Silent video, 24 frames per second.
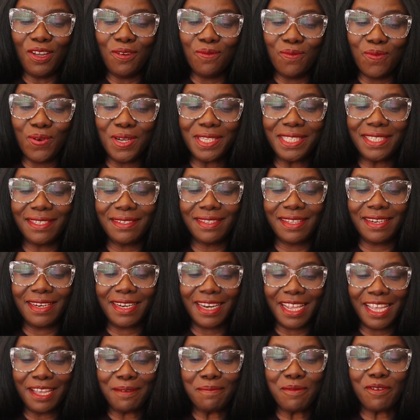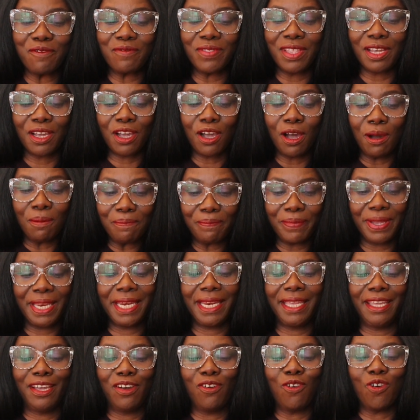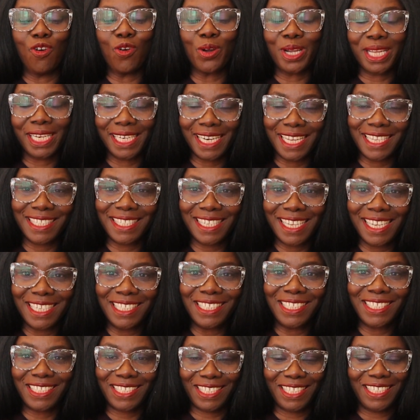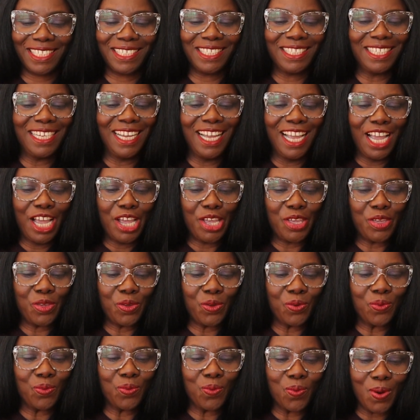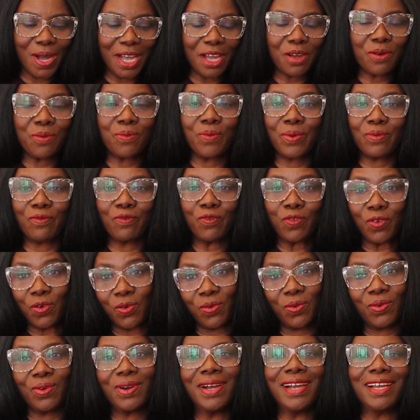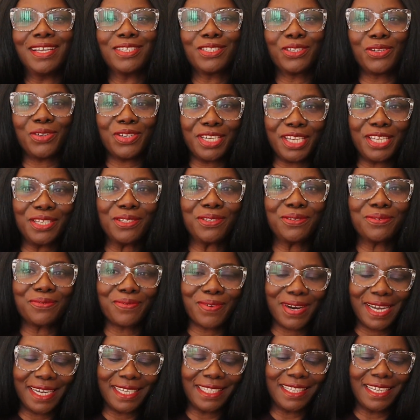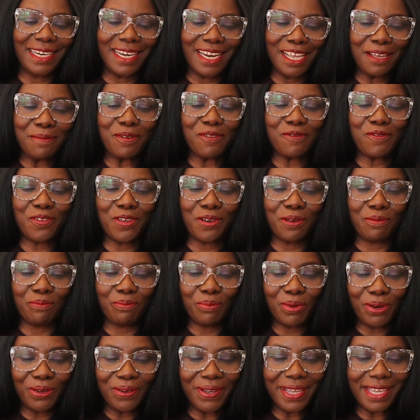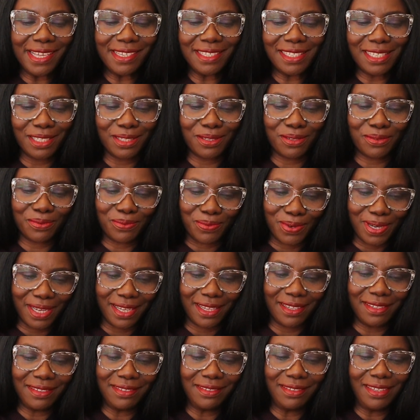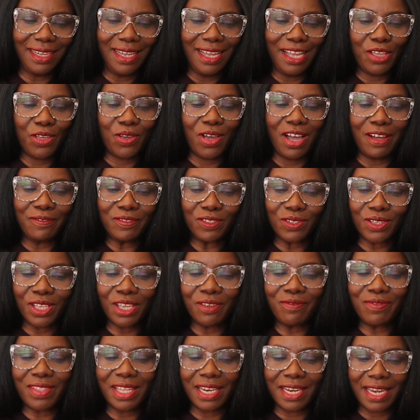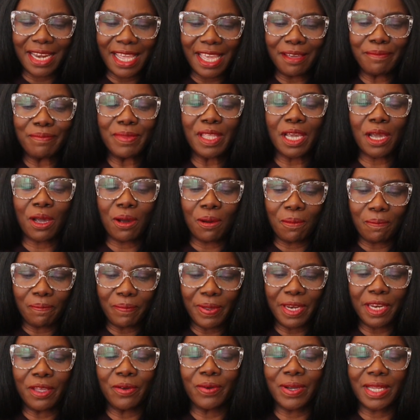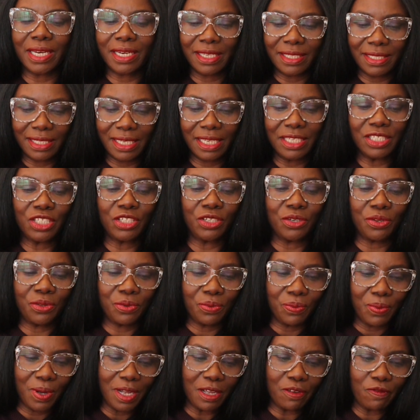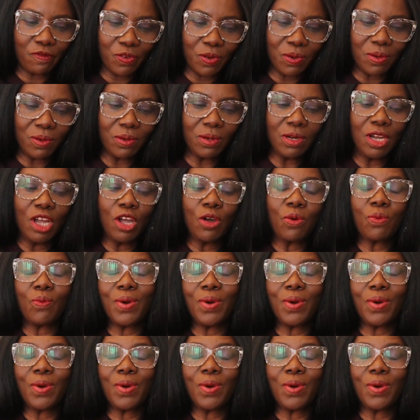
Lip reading: What is the name of the company or organization you work for? So you need to write the name of your employers as well. You have to give the name, the company, organization you work for.